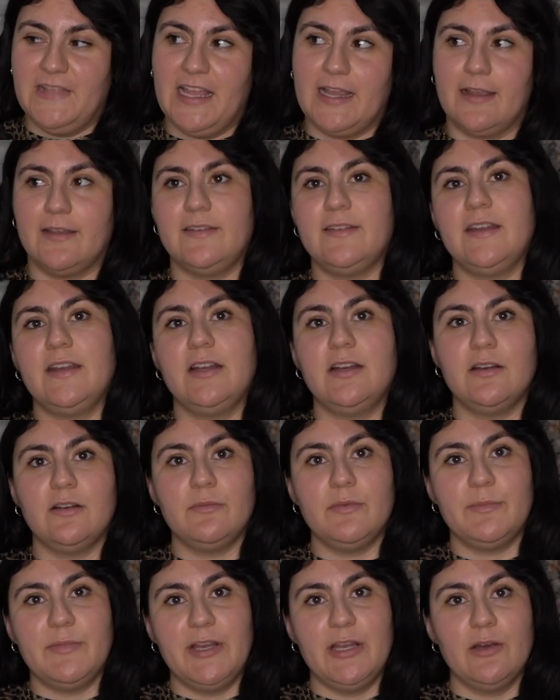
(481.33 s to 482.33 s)
Like I
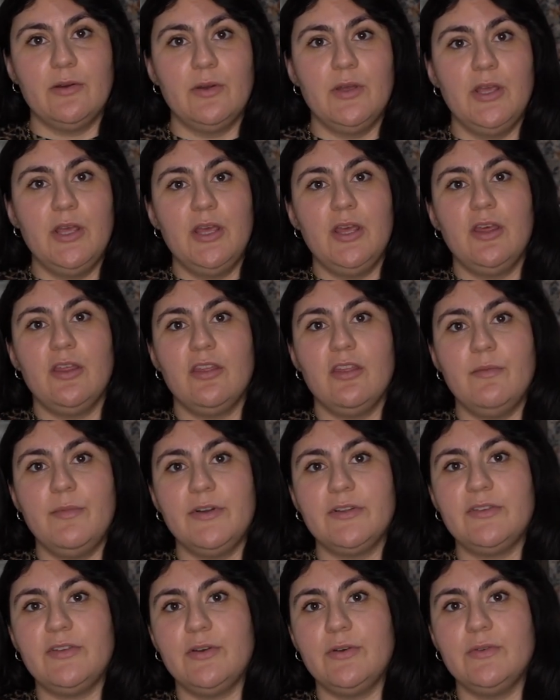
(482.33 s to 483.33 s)
stated below, the
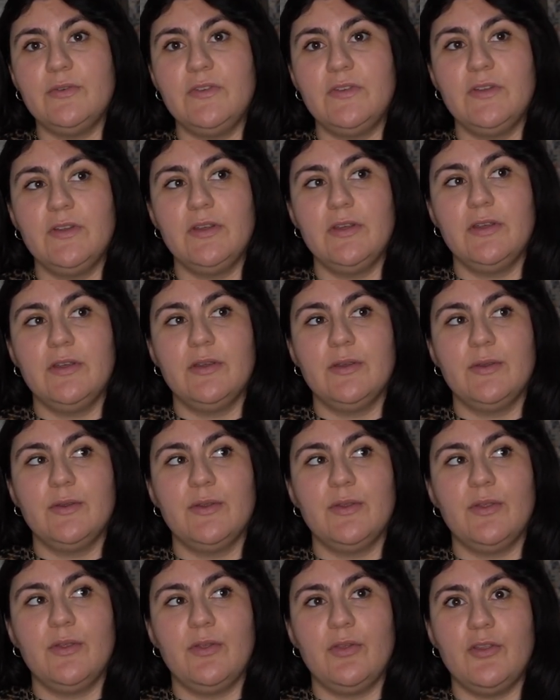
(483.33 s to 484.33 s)
book totes,
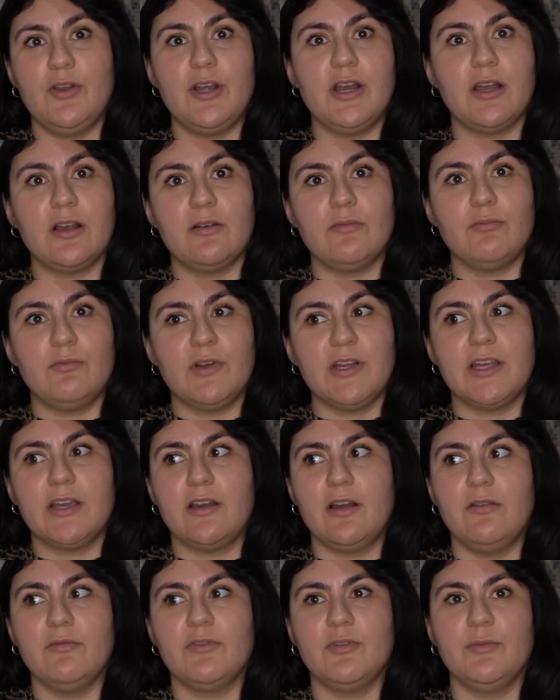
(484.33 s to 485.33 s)
they're not really
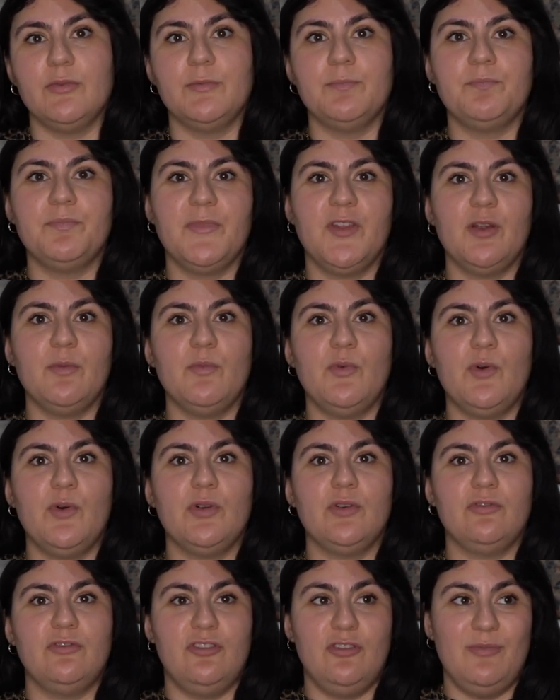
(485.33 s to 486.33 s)
comfortable. They're more
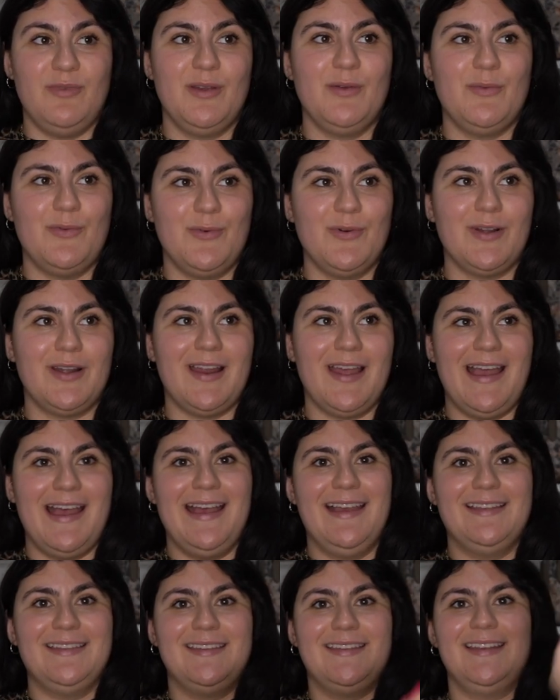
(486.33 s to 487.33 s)
to be worn
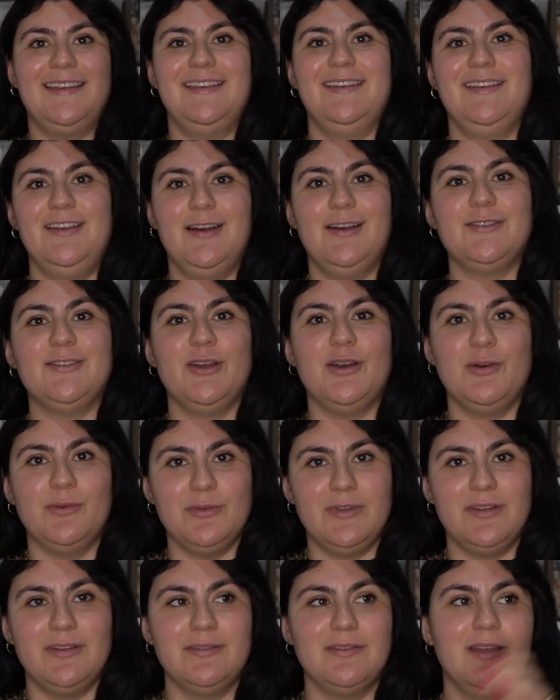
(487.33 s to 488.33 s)
as a
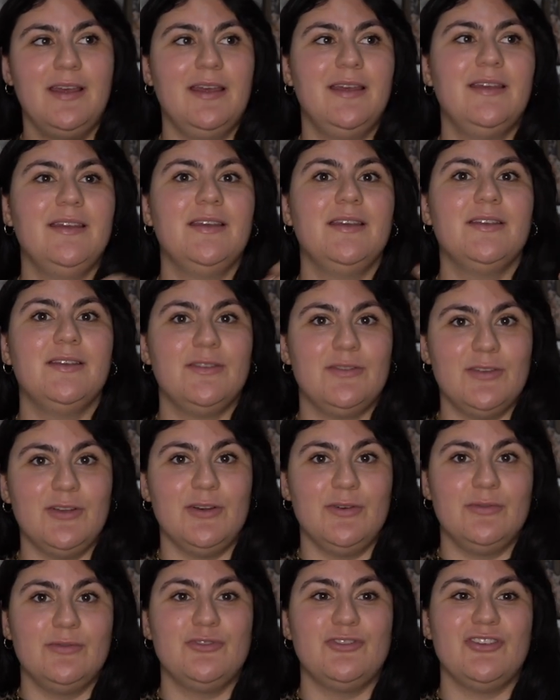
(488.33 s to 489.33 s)
tote.
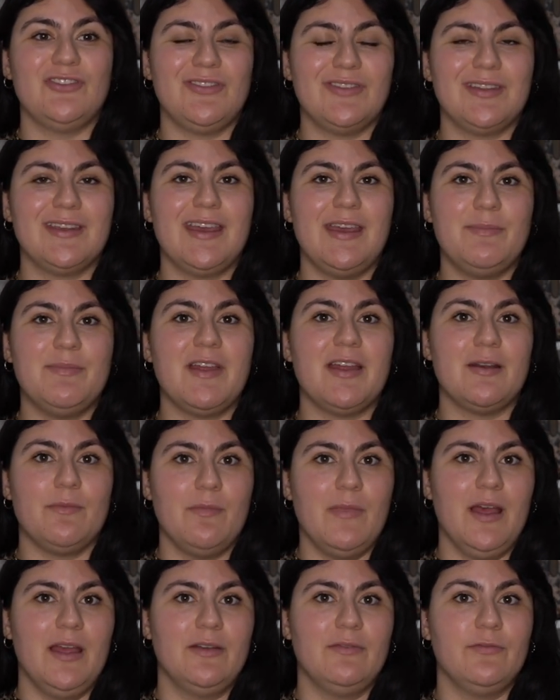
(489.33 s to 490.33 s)
So just keep that in
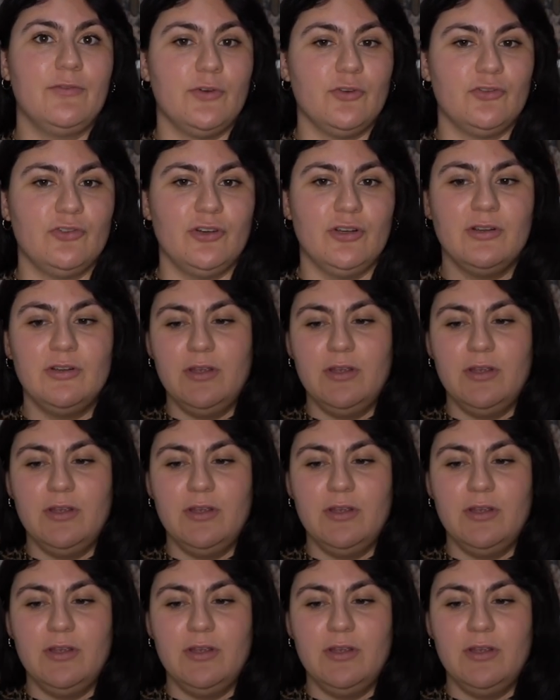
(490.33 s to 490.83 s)
mind for sure.